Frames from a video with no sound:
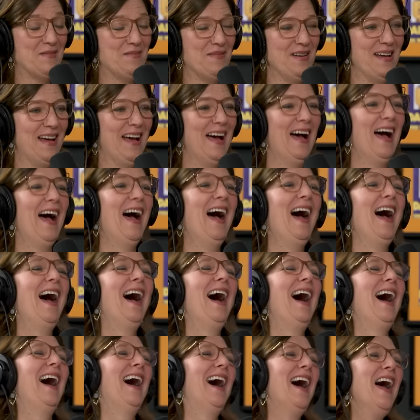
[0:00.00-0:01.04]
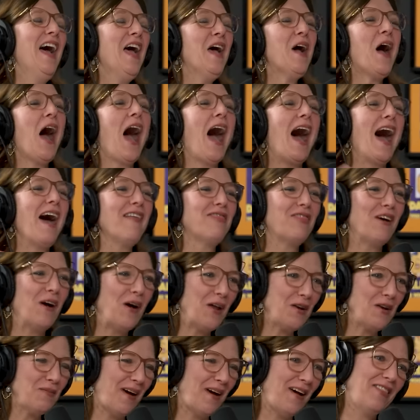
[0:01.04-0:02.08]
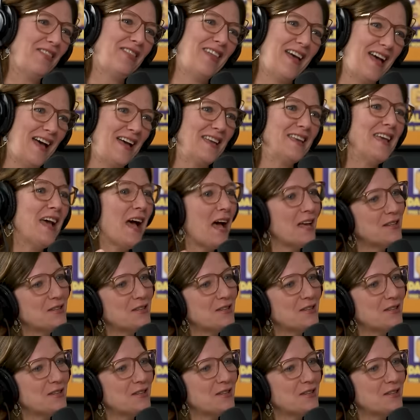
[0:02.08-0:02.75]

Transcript: Yep. So, you know, I thought about that.